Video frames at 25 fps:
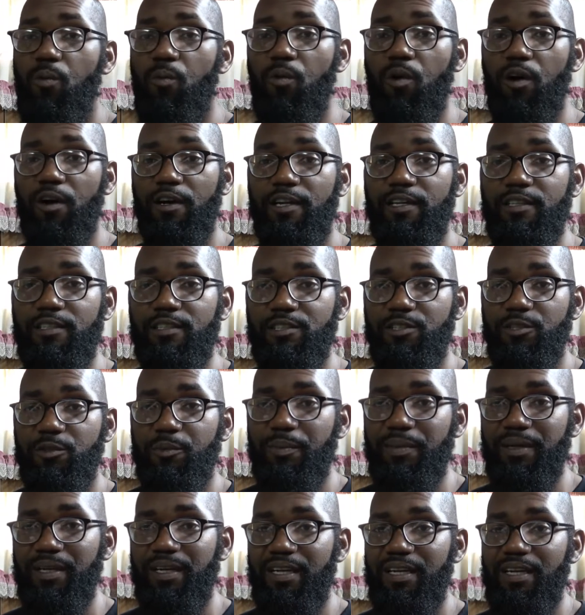want it to
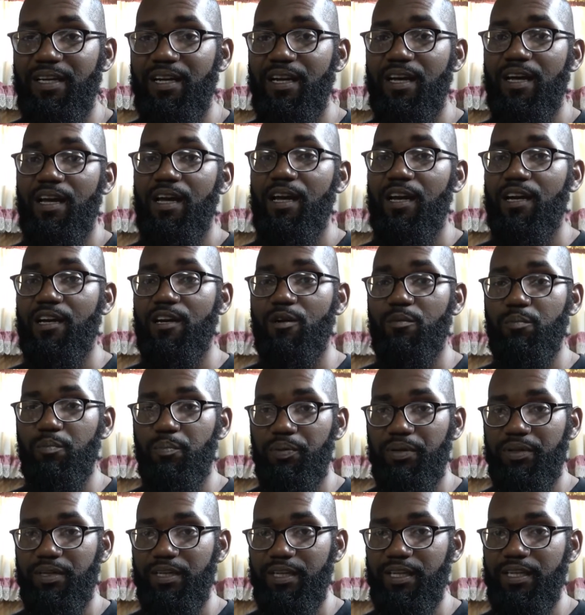be
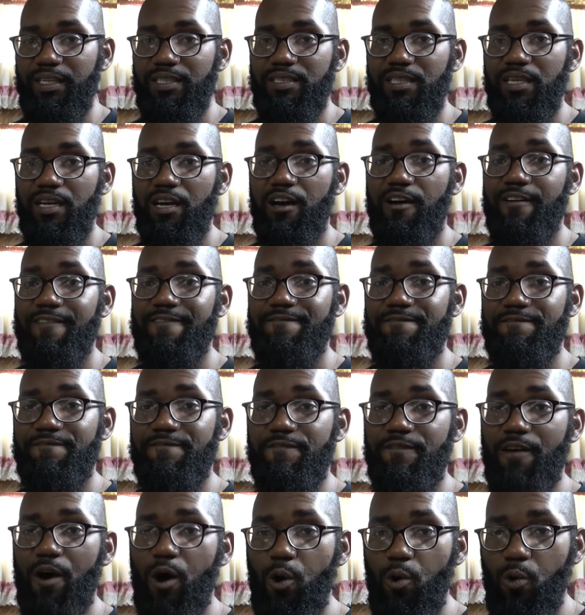complete
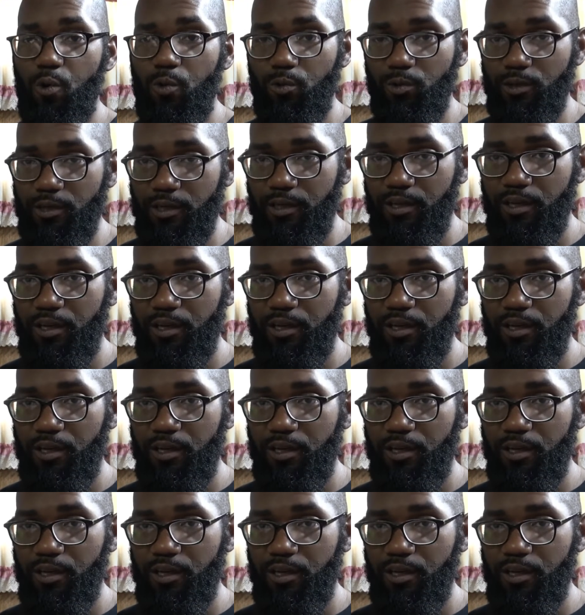phone